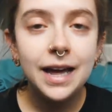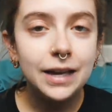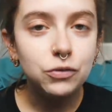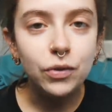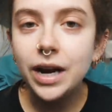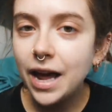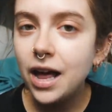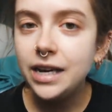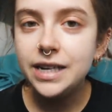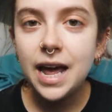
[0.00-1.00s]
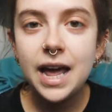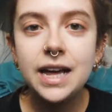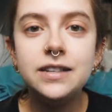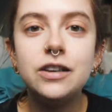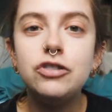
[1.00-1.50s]
it's really early
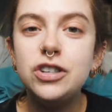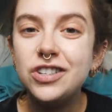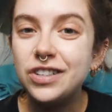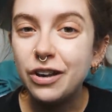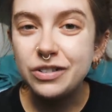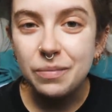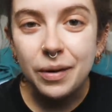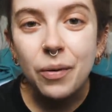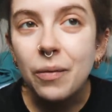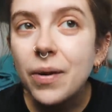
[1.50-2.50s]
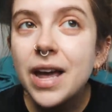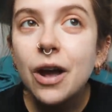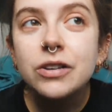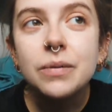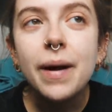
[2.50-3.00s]
days, so she just goes to bed when we
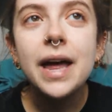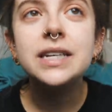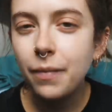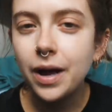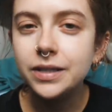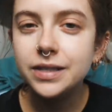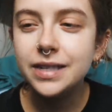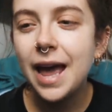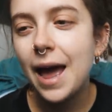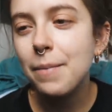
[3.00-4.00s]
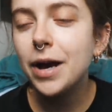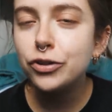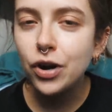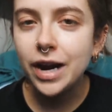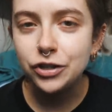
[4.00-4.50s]
go to bed. But yeah, I might
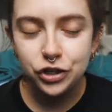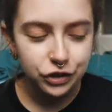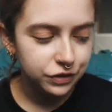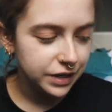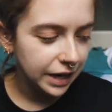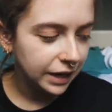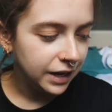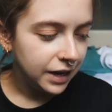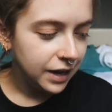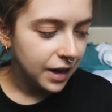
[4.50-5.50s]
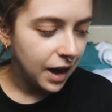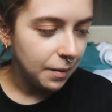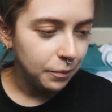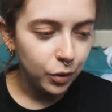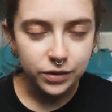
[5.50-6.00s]
try introducing
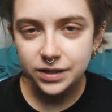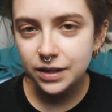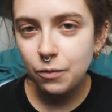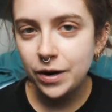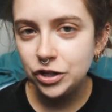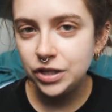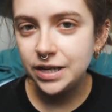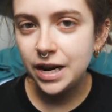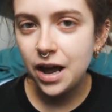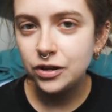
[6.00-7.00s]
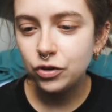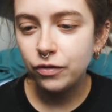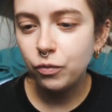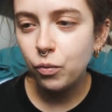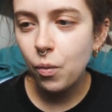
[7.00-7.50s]
um, books when she's in her sort
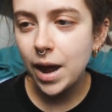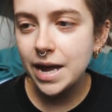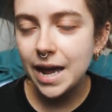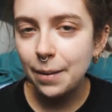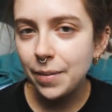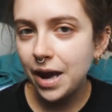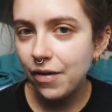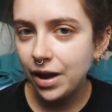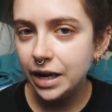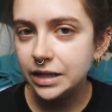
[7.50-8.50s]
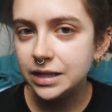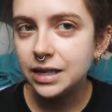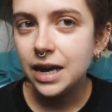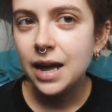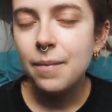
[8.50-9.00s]
of waking periods.
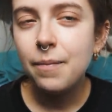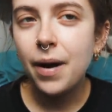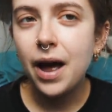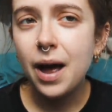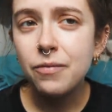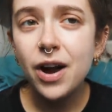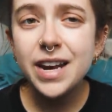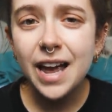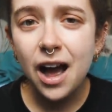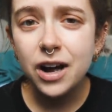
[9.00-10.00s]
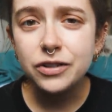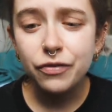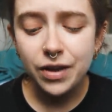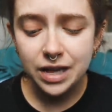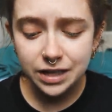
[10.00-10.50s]
But I'm finding it hard to
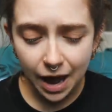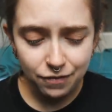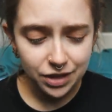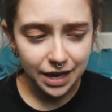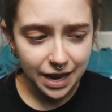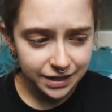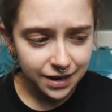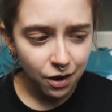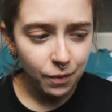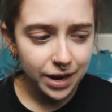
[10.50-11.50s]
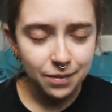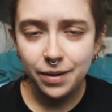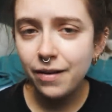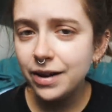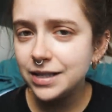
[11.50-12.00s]
fit everything into her waking
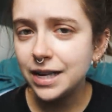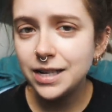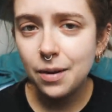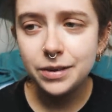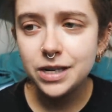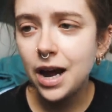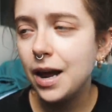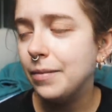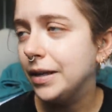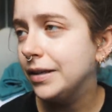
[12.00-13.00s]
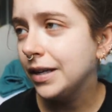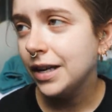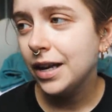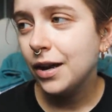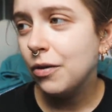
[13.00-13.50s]
periods, like tummy time and
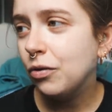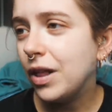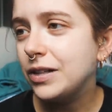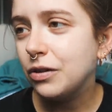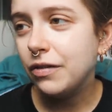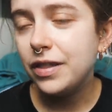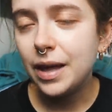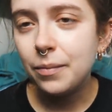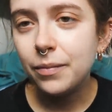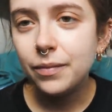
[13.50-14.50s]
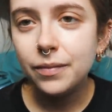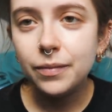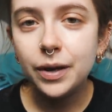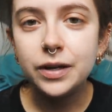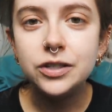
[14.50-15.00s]
all that sort of thing,
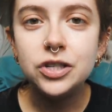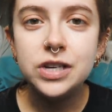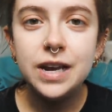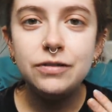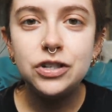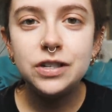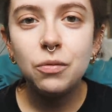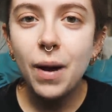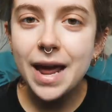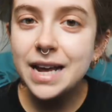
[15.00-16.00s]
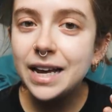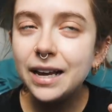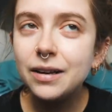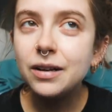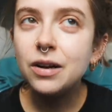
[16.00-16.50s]
because if she's awake
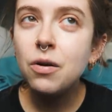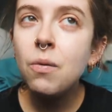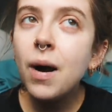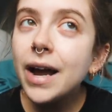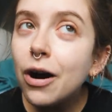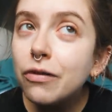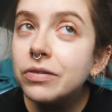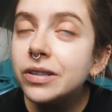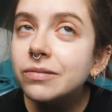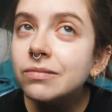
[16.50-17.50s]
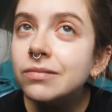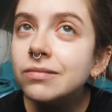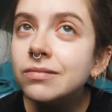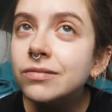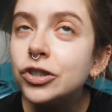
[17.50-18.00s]
quite often,
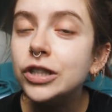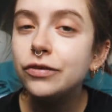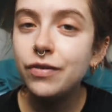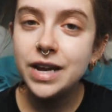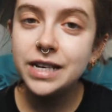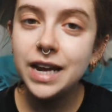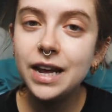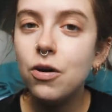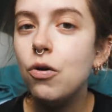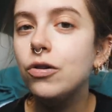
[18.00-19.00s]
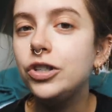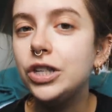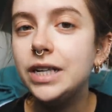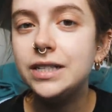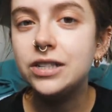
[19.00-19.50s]
she's feeding or
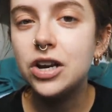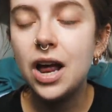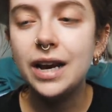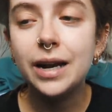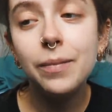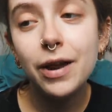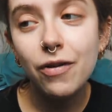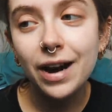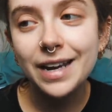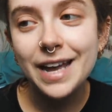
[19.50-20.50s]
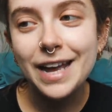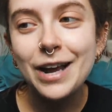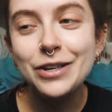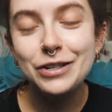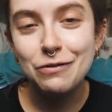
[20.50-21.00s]
she's a little bit cranky
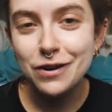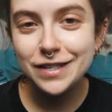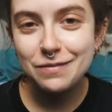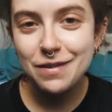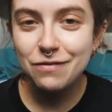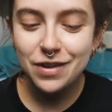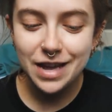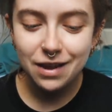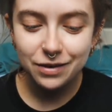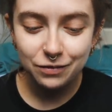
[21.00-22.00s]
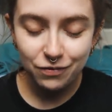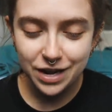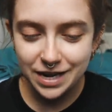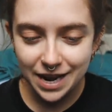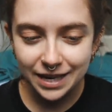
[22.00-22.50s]
because she wants to be fe
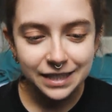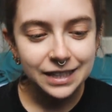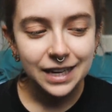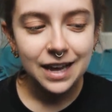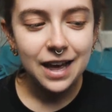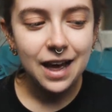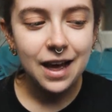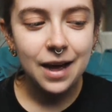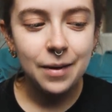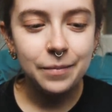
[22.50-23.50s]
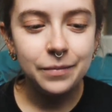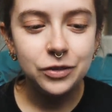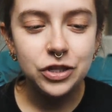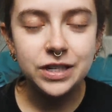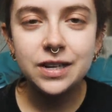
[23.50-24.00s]
feeding. Um,
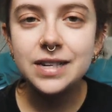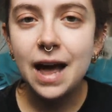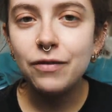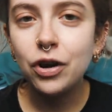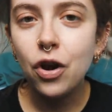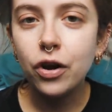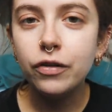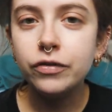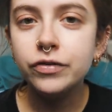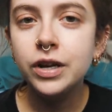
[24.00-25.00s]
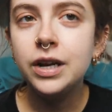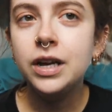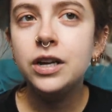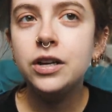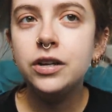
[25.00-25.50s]
she doesn't have a lot of
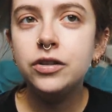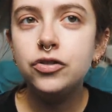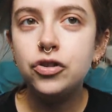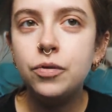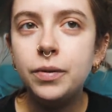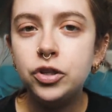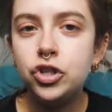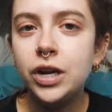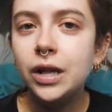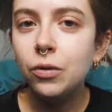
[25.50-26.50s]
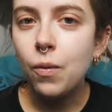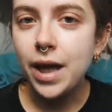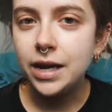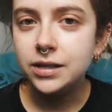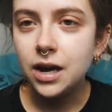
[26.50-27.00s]
super chill
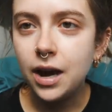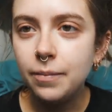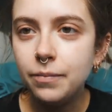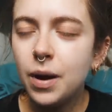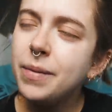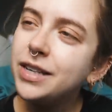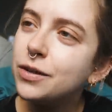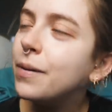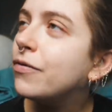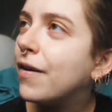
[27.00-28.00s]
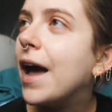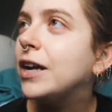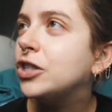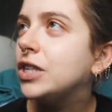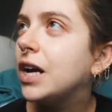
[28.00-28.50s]
wake time. I mean, to be
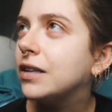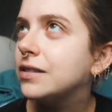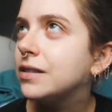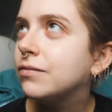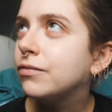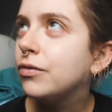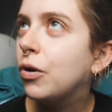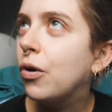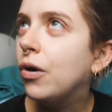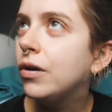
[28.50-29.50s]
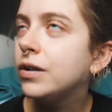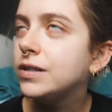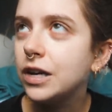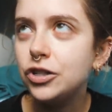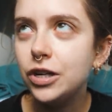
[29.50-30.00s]
fair, she does for
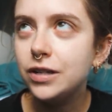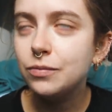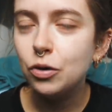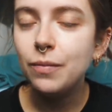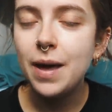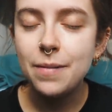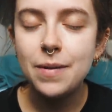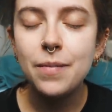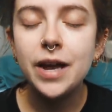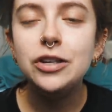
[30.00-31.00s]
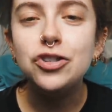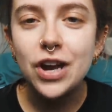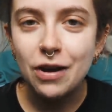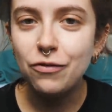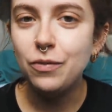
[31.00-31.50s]
such a small baby, but in
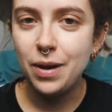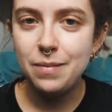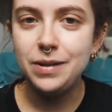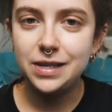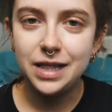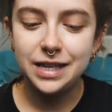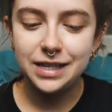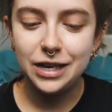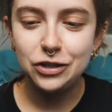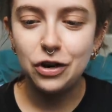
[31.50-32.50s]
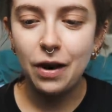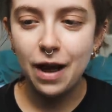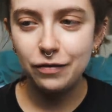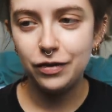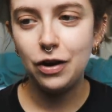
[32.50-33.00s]
general, babies at this age don't
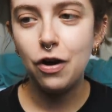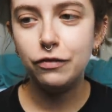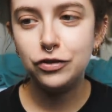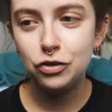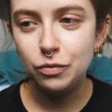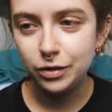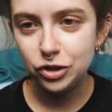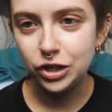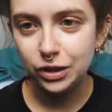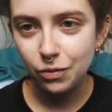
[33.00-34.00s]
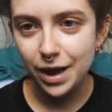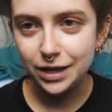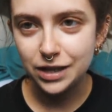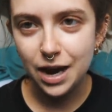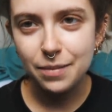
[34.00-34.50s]
have a lot of super chill
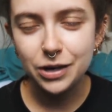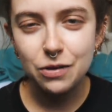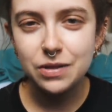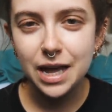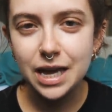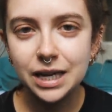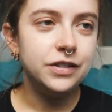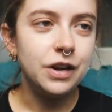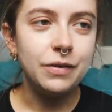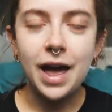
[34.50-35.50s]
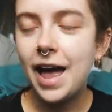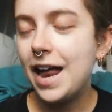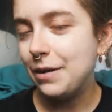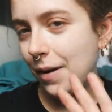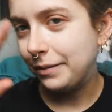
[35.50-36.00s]
wake time, I don't think. So, yeah,
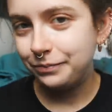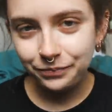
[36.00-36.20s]
anyway,